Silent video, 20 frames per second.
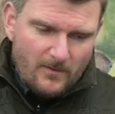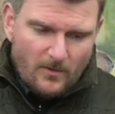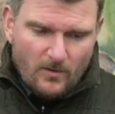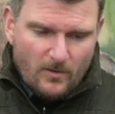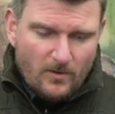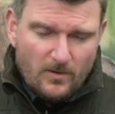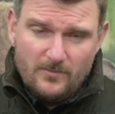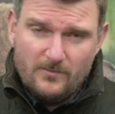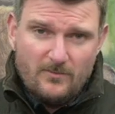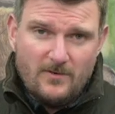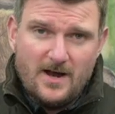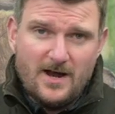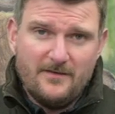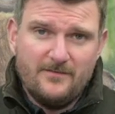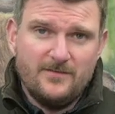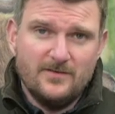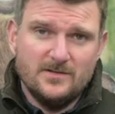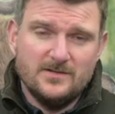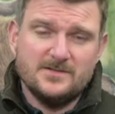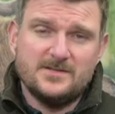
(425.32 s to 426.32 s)
all the
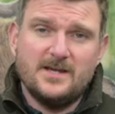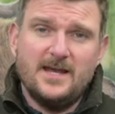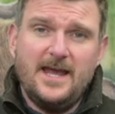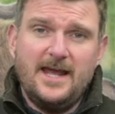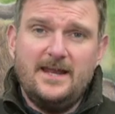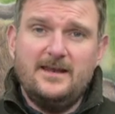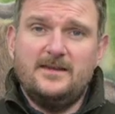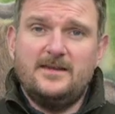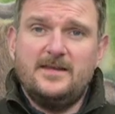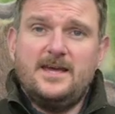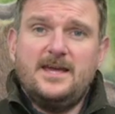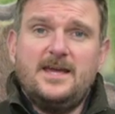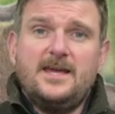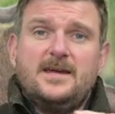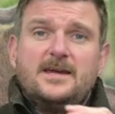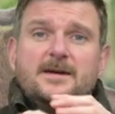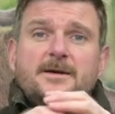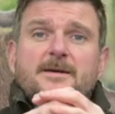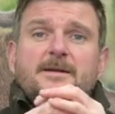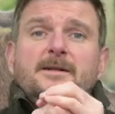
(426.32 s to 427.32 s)
rifles in
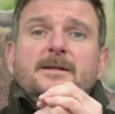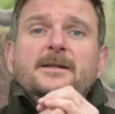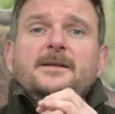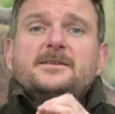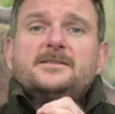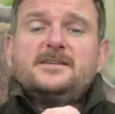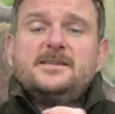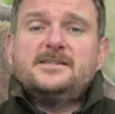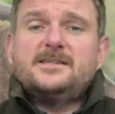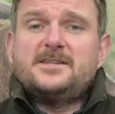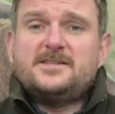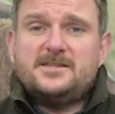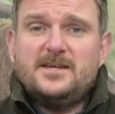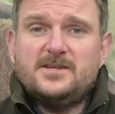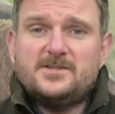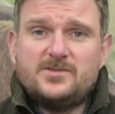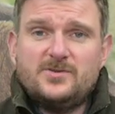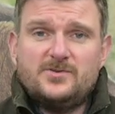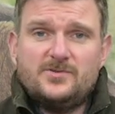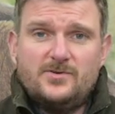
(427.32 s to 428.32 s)
the CZ
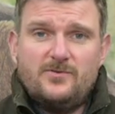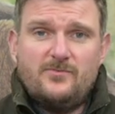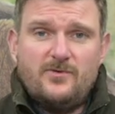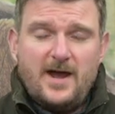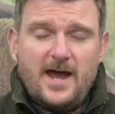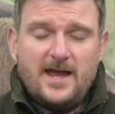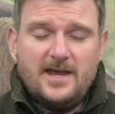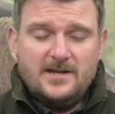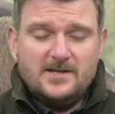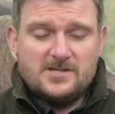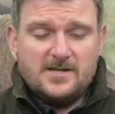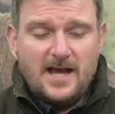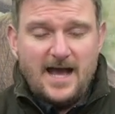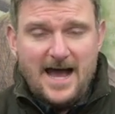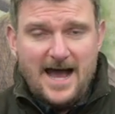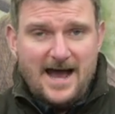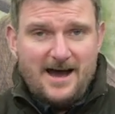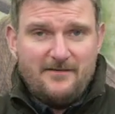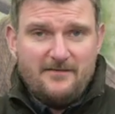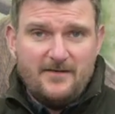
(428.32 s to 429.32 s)
600 range
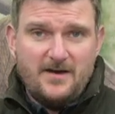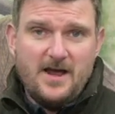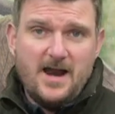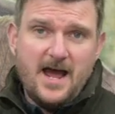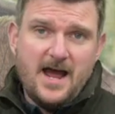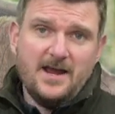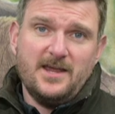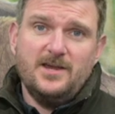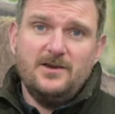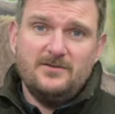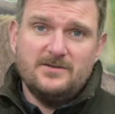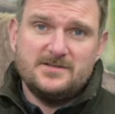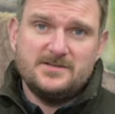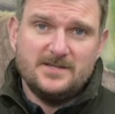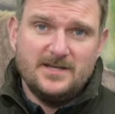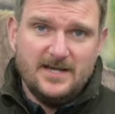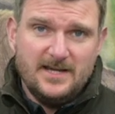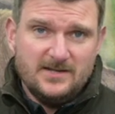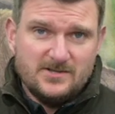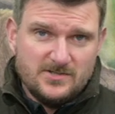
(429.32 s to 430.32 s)
have an
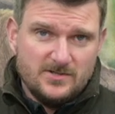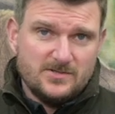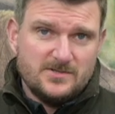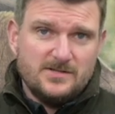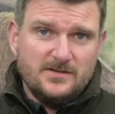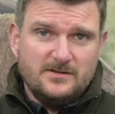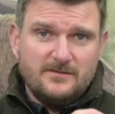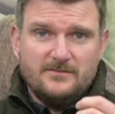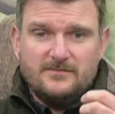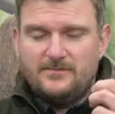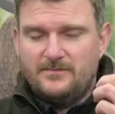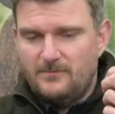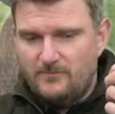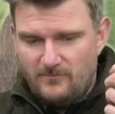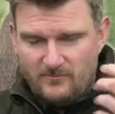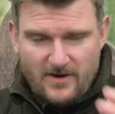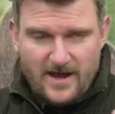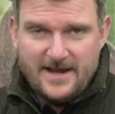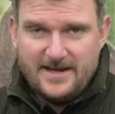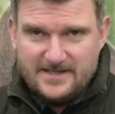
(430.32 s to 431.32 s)
accuracy sort of
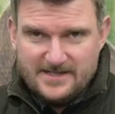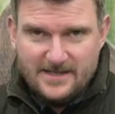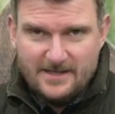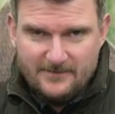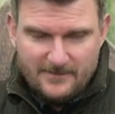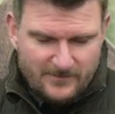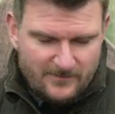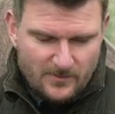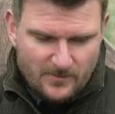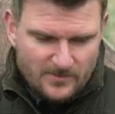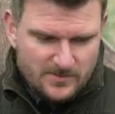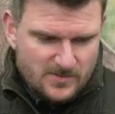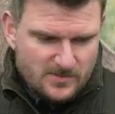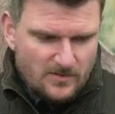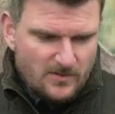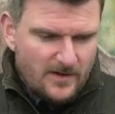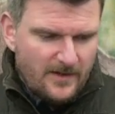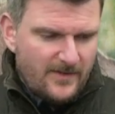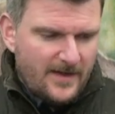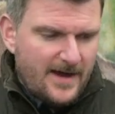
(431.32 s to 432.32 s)
rating, if you want to
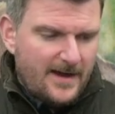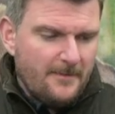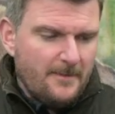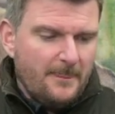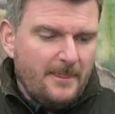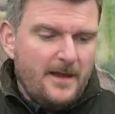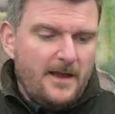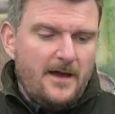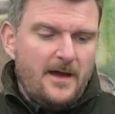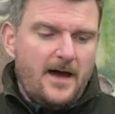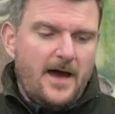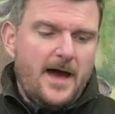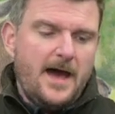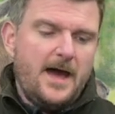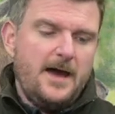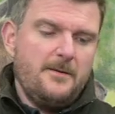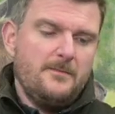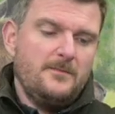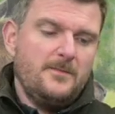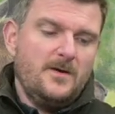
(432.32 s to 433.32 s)
call it that.
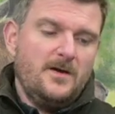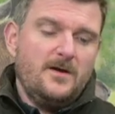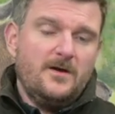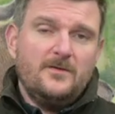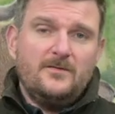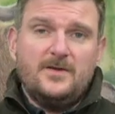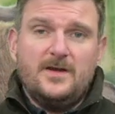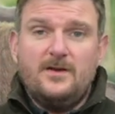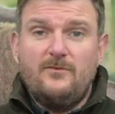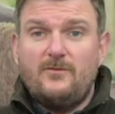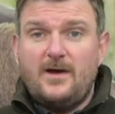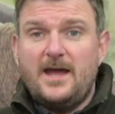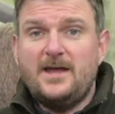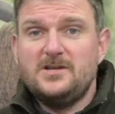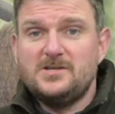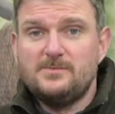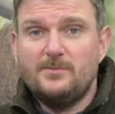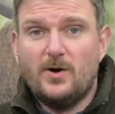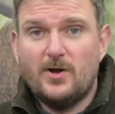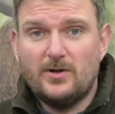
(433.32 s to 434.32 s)
The
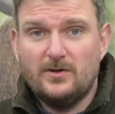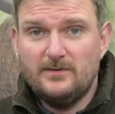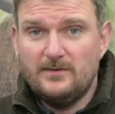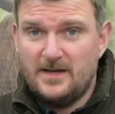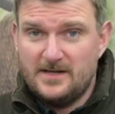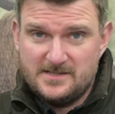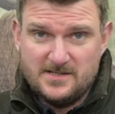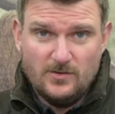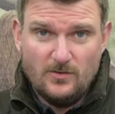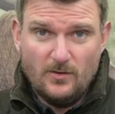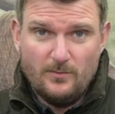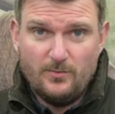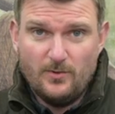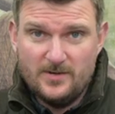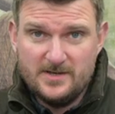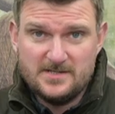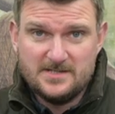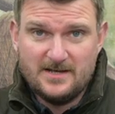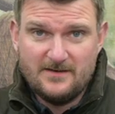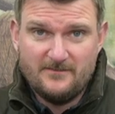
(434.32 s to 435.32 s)
range model has a
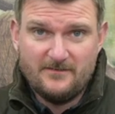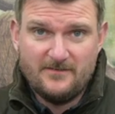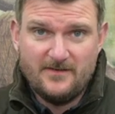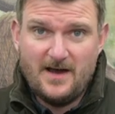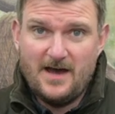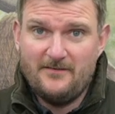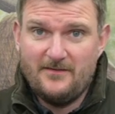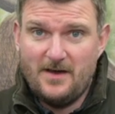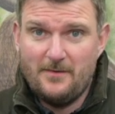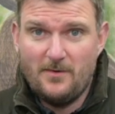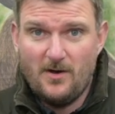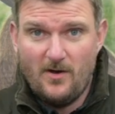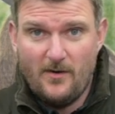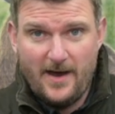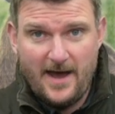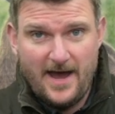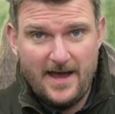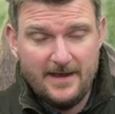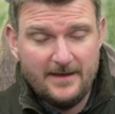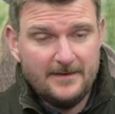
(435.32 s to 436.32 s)
0.75
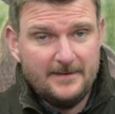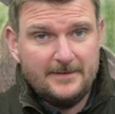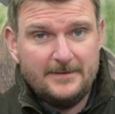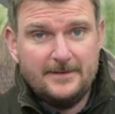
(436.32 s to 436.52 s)
MOA.